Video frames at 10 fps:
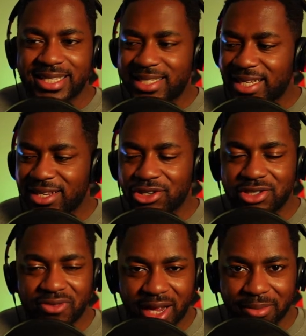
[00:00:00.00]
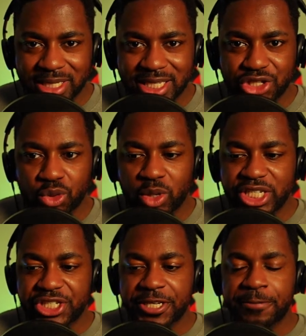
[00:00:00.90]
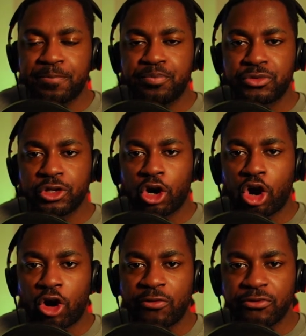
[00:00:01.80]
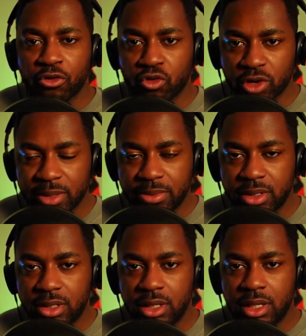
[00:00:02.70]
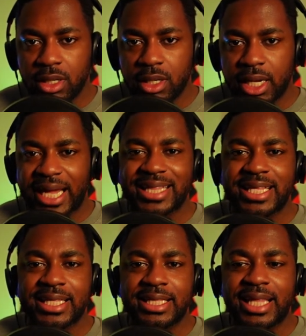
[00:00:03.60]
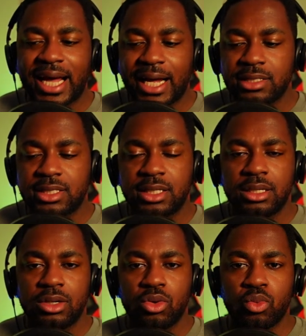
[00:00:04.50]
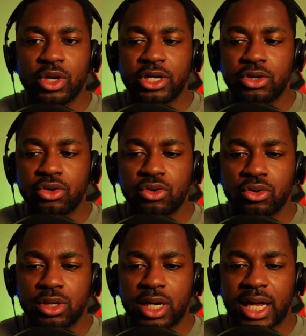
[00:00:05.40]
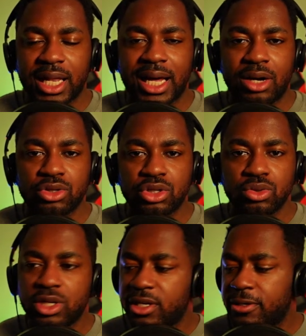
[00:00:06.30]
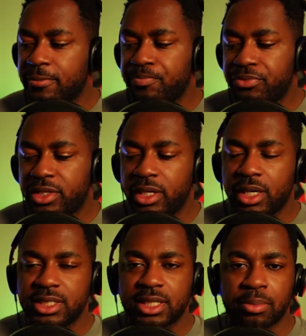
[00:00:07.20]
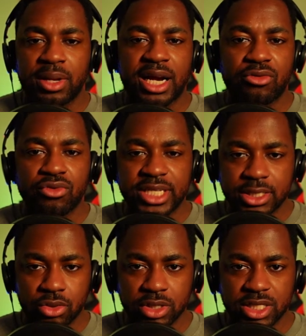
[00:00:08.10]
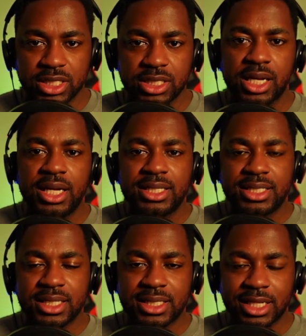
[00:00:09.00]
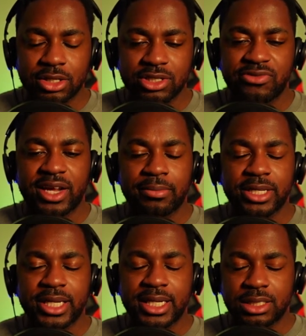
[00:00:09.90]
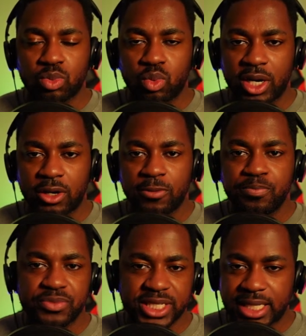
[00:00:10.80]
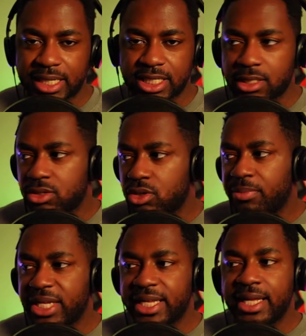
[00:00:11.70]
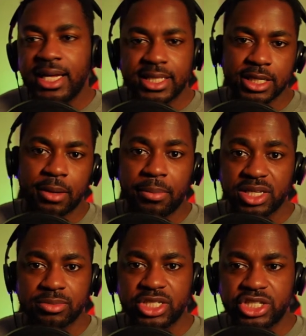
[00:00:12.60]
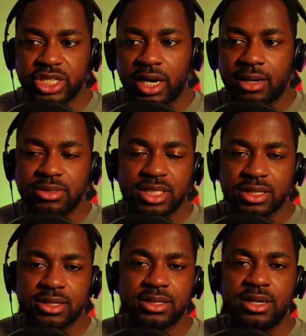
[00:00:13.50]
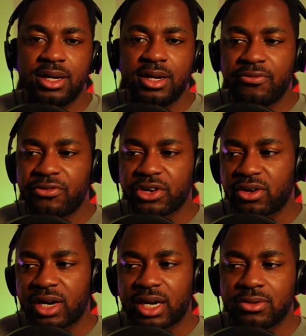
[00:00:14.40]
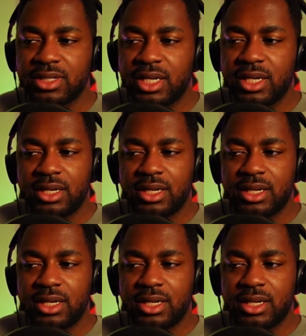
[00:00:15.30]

a sailor's family situation off rip and then that will allow you to supply resources to the sailor's family as well. It's not just going to be the ombudsman's job to figure out,